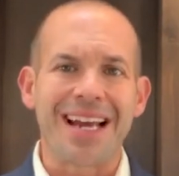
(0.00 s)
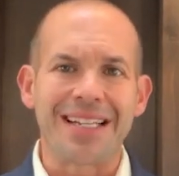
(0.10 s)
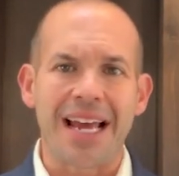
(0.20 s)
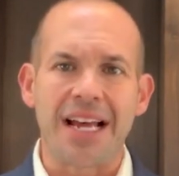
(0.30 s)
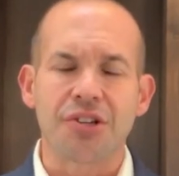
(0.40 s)

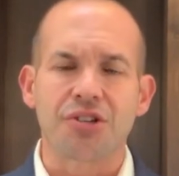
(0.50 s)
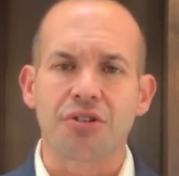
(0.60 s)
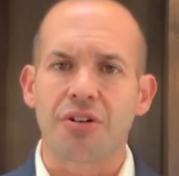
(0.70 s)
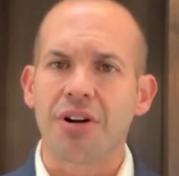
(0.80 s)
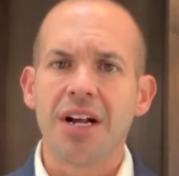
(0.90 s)
and
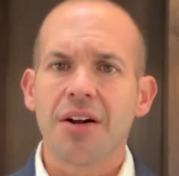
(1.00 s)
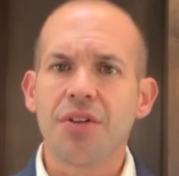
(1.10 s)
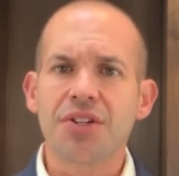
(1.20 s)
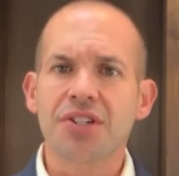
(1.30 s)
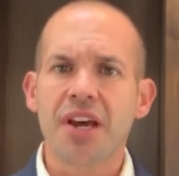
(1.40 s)
enter
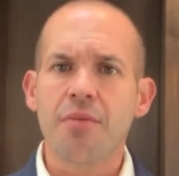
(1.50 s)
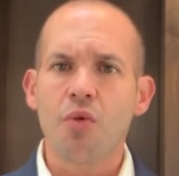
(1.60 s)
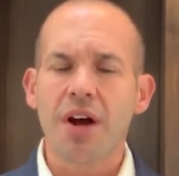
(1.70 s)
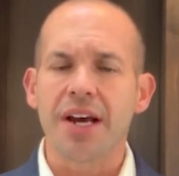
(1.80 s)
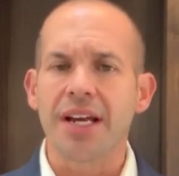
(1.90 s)
the same
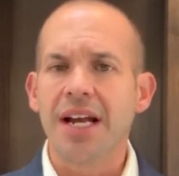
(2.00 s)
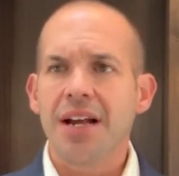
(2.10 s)
way.